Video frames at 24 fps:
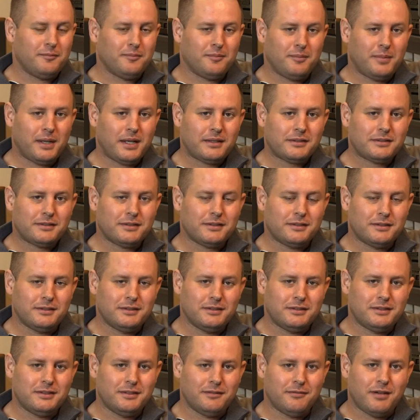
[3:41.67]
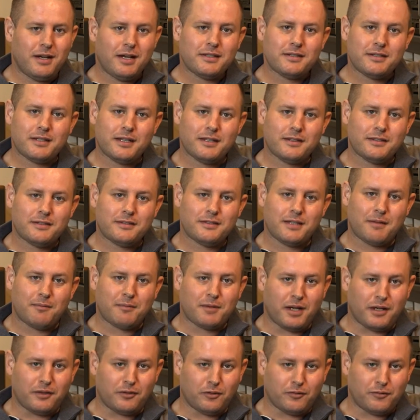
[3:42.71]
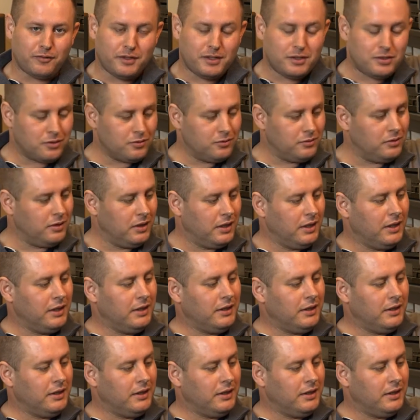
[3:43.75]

But this device has some kind of issue.